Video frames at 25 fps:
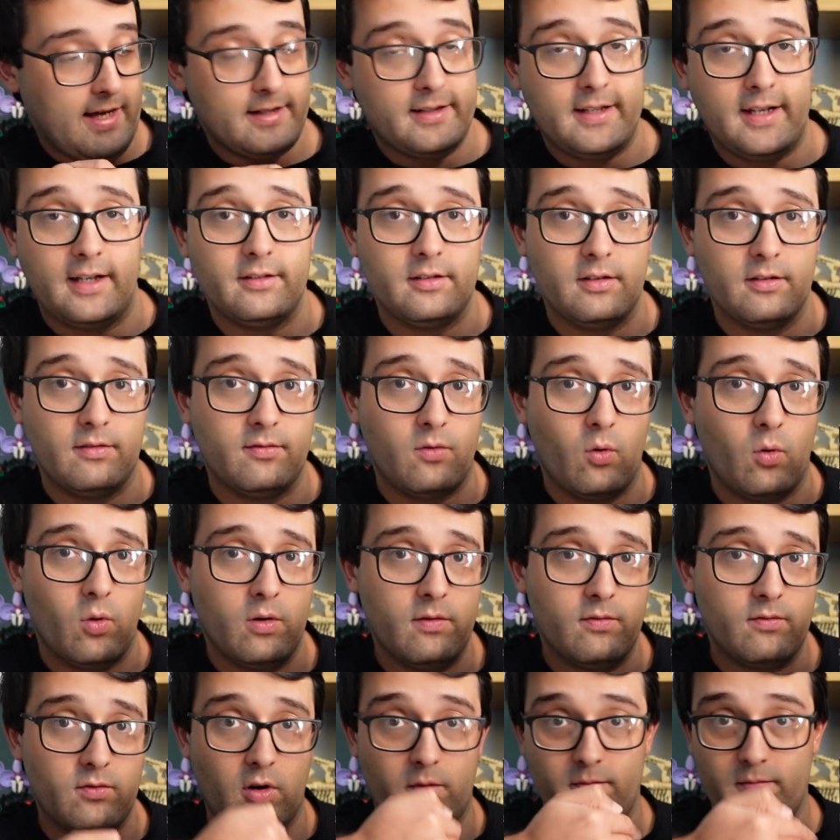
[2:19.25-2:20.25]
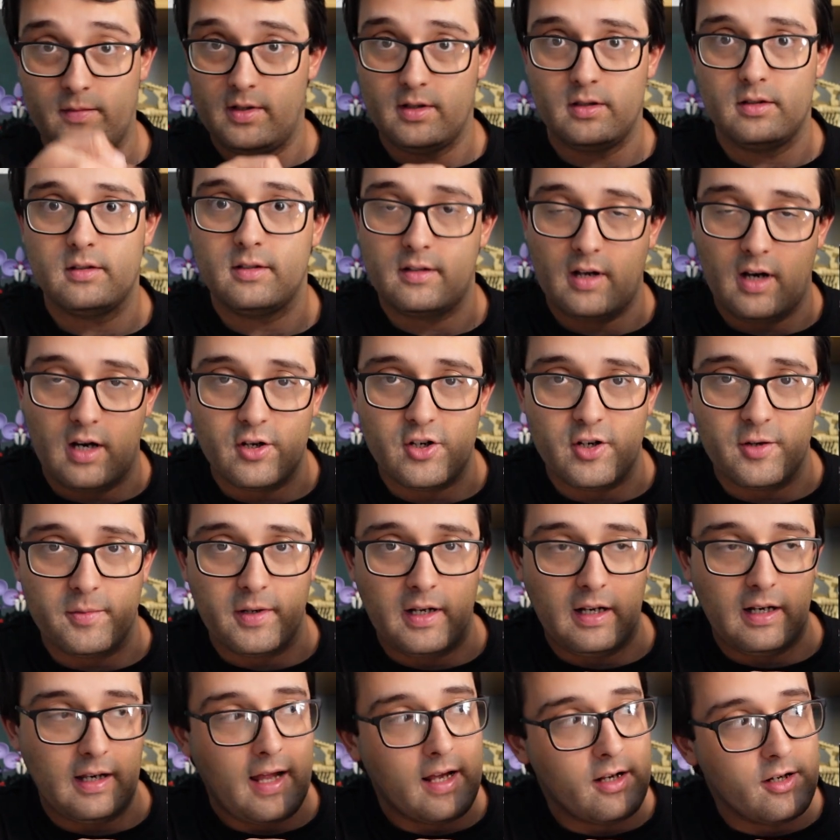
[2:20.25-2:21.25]
Tantive 4 from the Starship
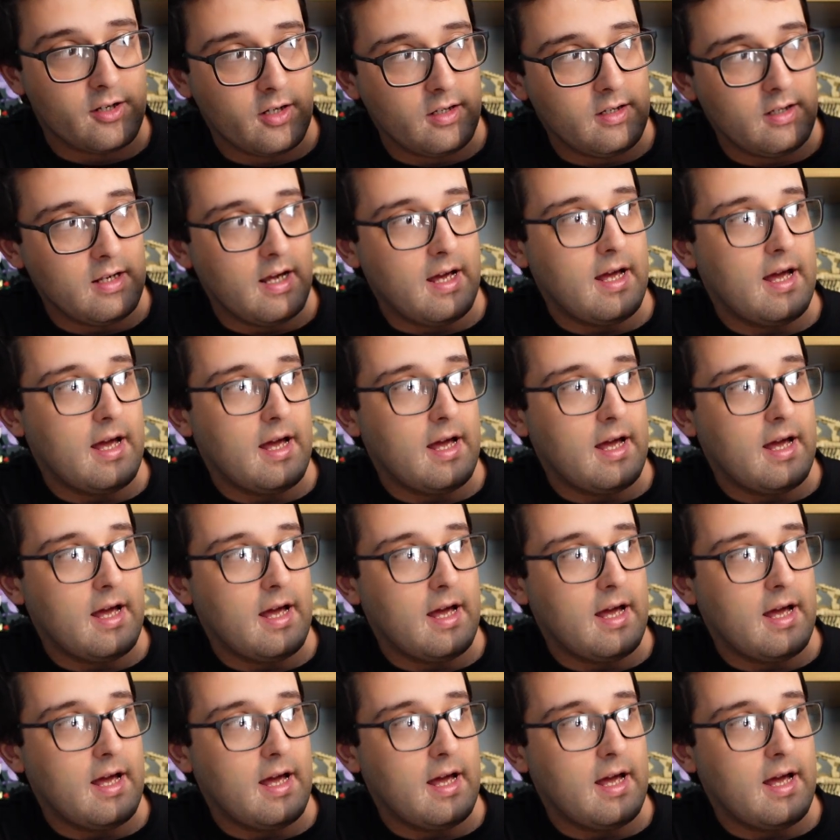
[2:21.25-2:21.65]
collection,